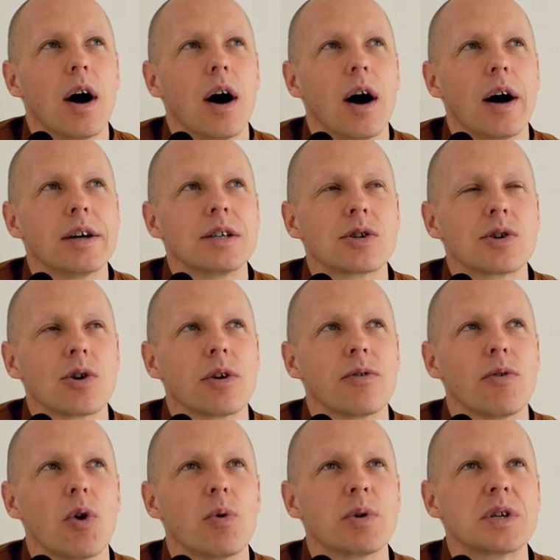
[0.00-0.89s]
I sort
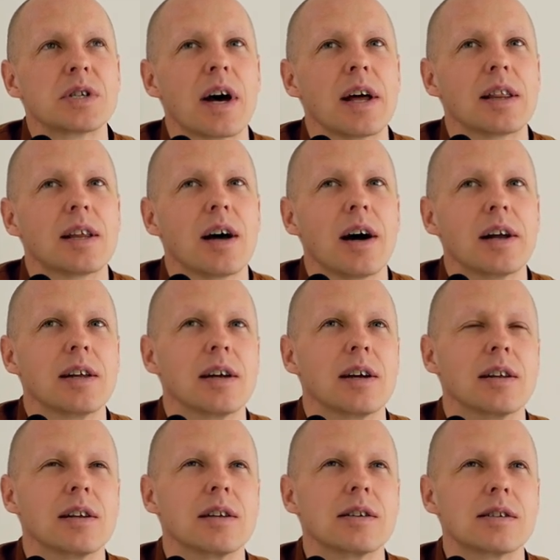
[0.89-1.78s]
of always had the
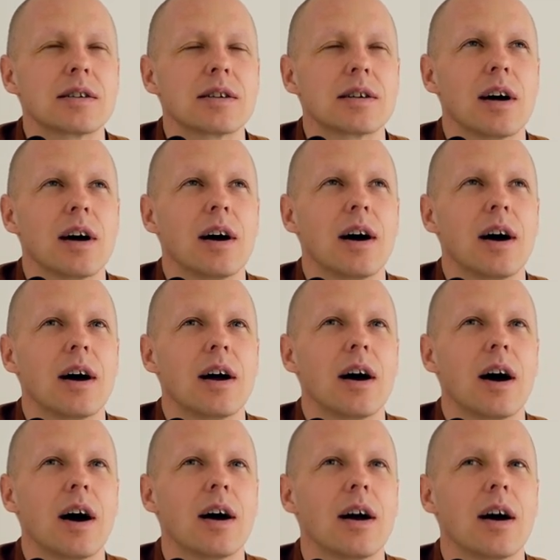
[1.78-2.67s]
idea that uh,
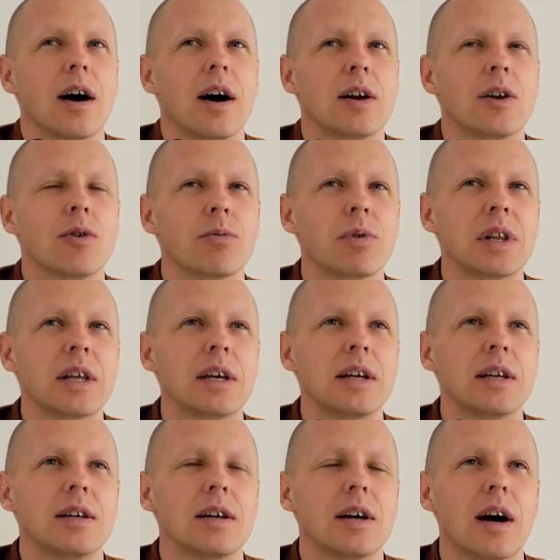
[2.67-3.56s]
I, I don't
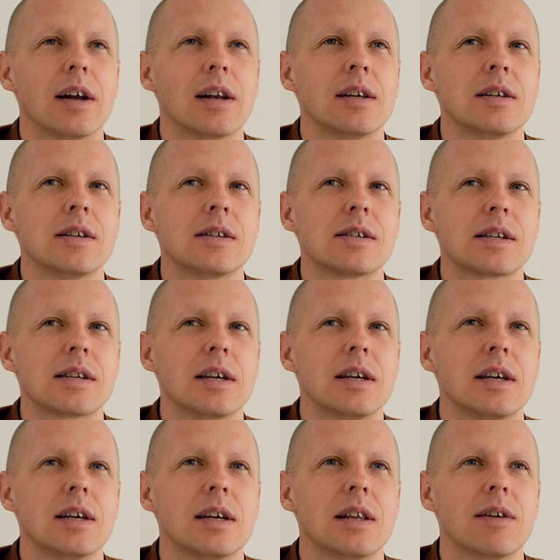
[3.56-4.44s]
really, I didn't
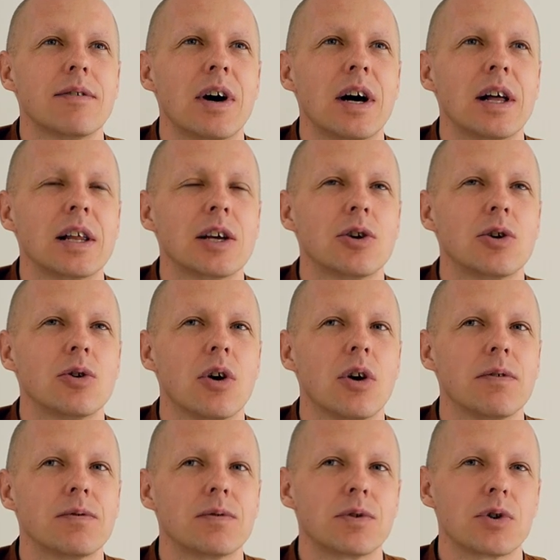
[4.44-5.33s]
see the value
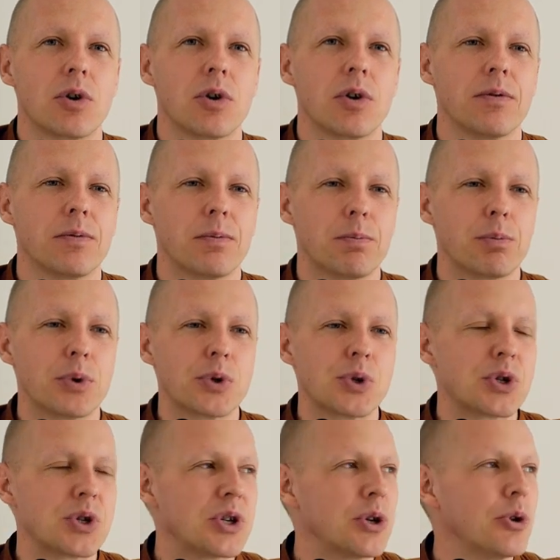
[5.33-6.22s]
of sort of
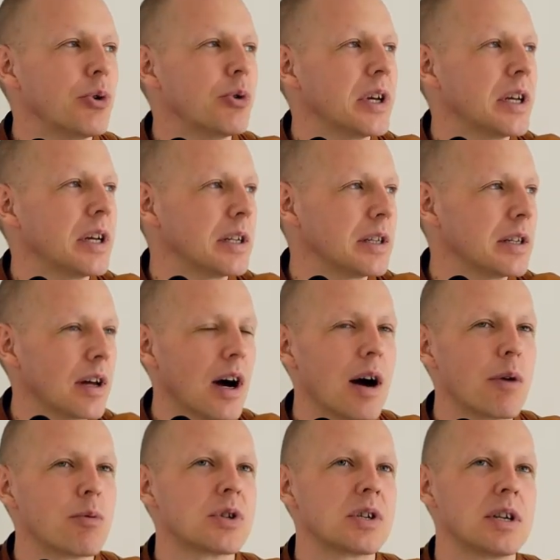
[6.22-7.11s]
pursuing. The,
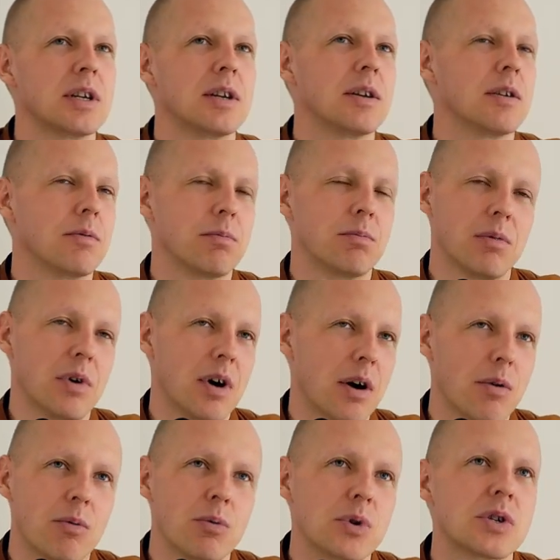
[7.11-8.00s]
I was in,
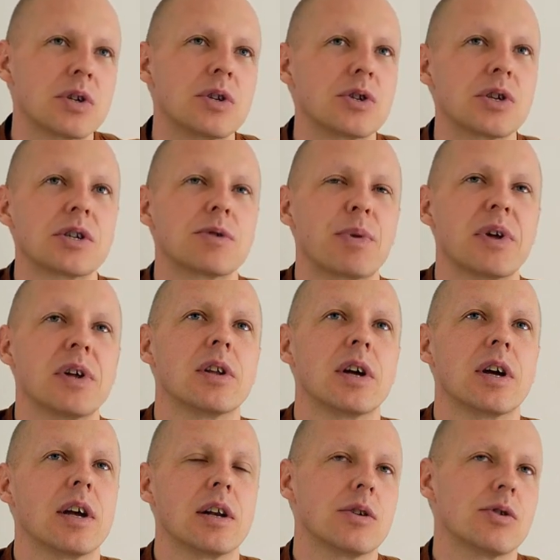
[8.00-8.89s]
I wasn't just
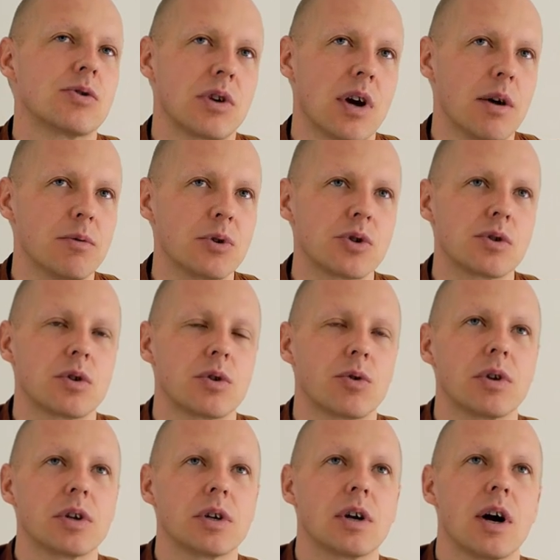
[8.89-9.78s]
building industry. I was
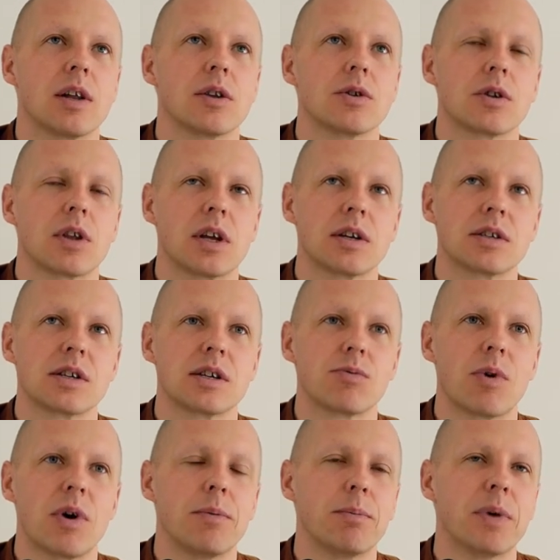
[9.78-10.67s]
doing other things
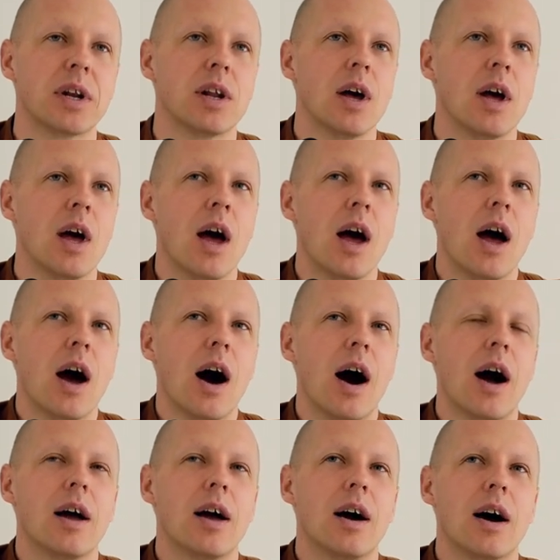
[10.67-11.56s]
as well. But
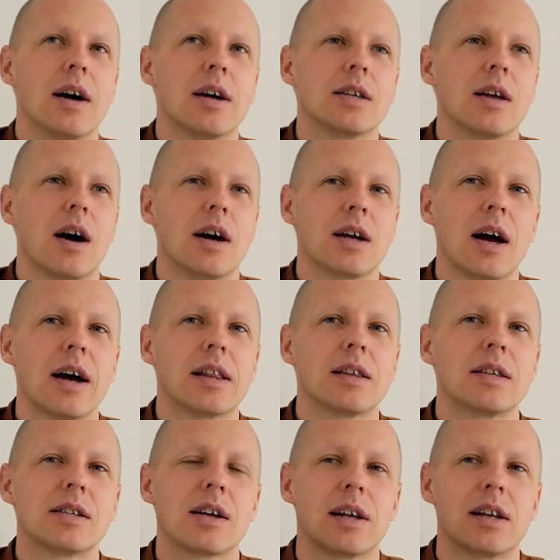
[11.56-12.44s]
I, I, I
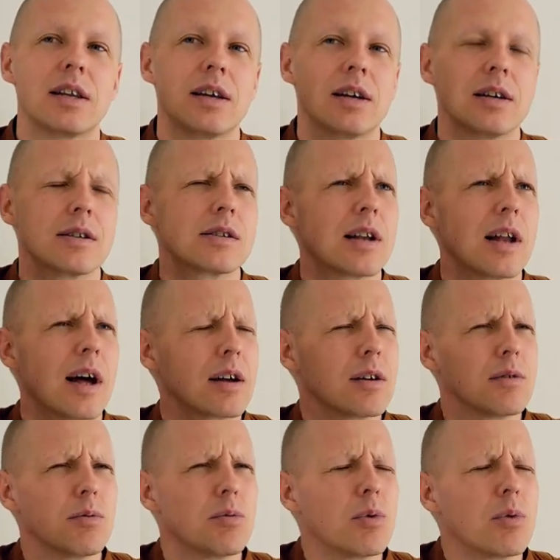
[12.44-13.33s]
had these ideas
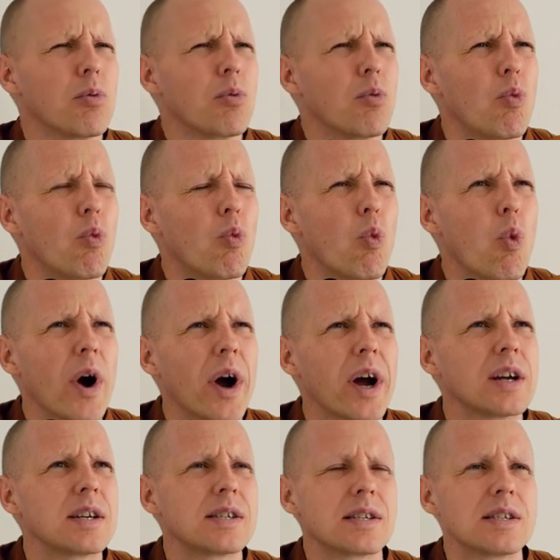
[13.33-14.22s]
like,
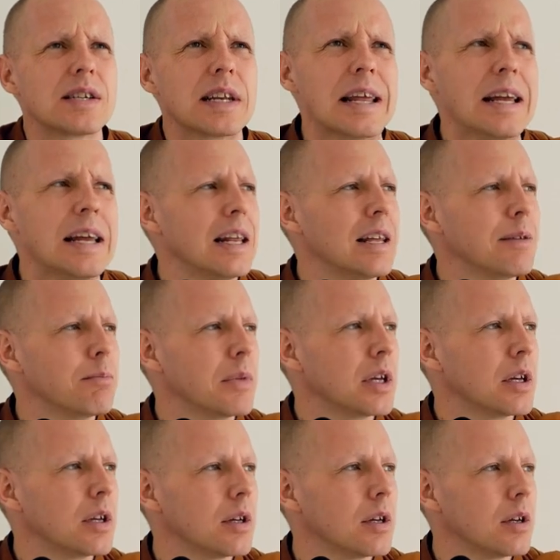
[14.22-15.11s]
where is this leading
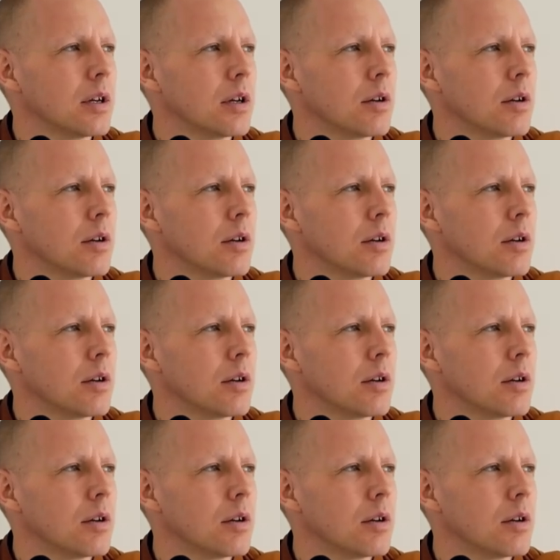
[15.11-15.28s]
me?